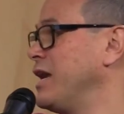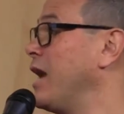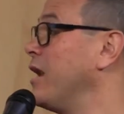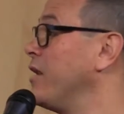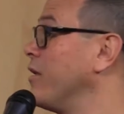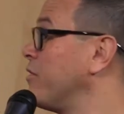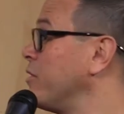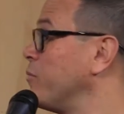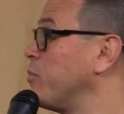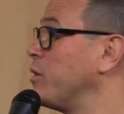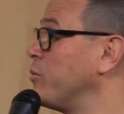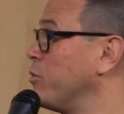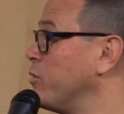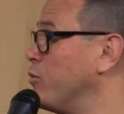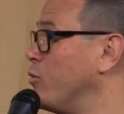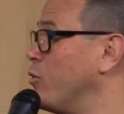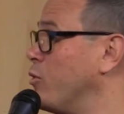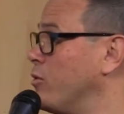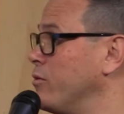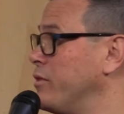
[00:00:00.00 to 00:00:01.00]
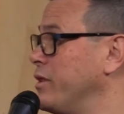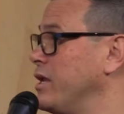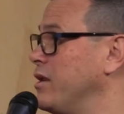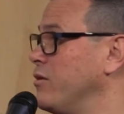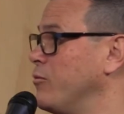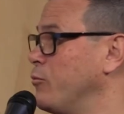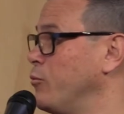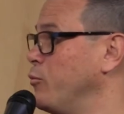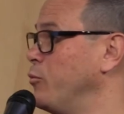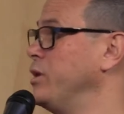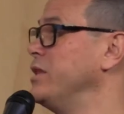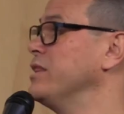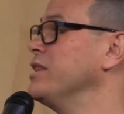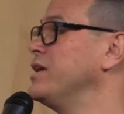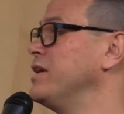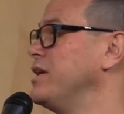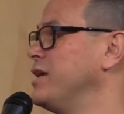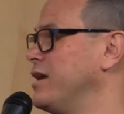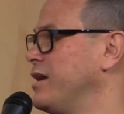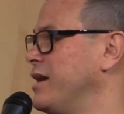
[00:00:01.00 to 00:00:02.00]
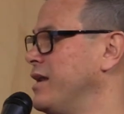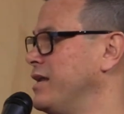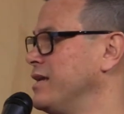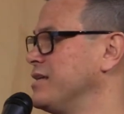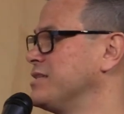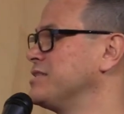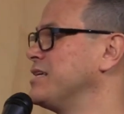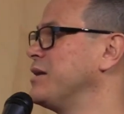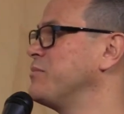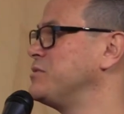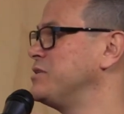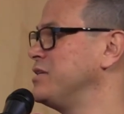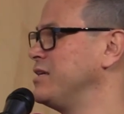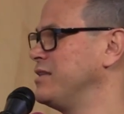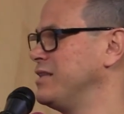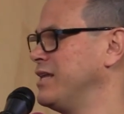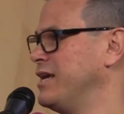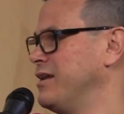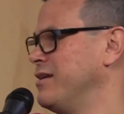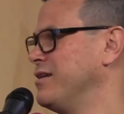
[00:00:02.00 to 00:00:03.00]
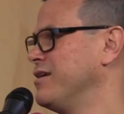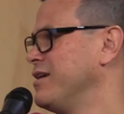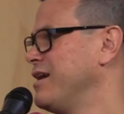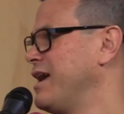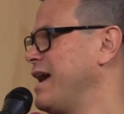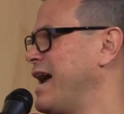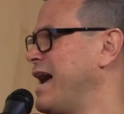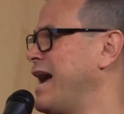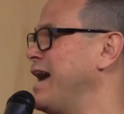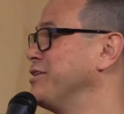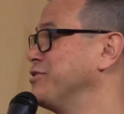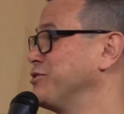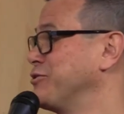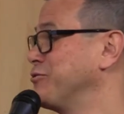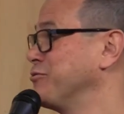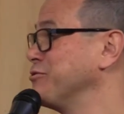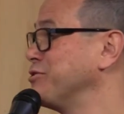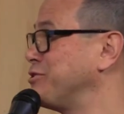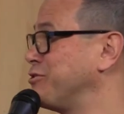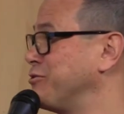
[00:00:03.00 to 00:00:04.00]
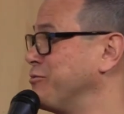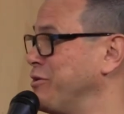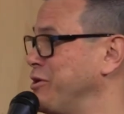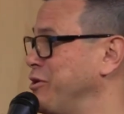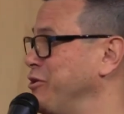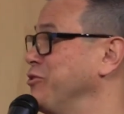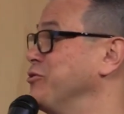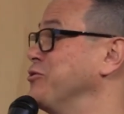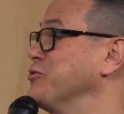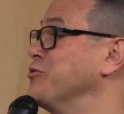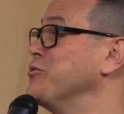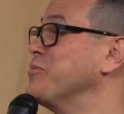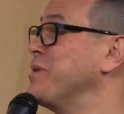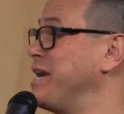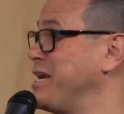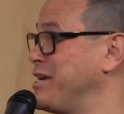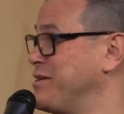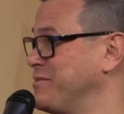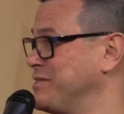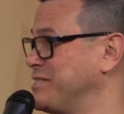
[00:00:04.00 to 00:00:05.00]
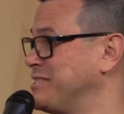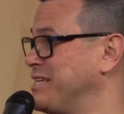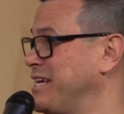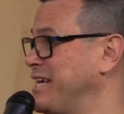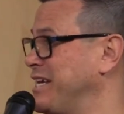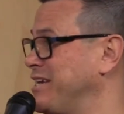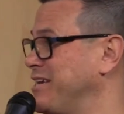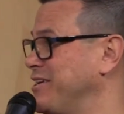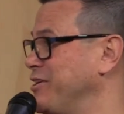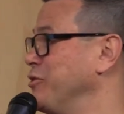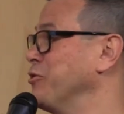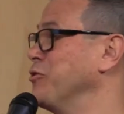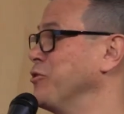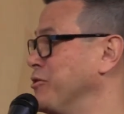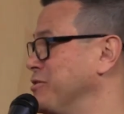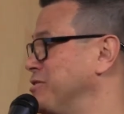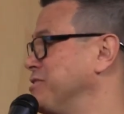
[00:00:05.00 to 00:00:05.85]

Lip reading: and I think people are more then willing and accepting then as a Christian when you do make a mistake, you're not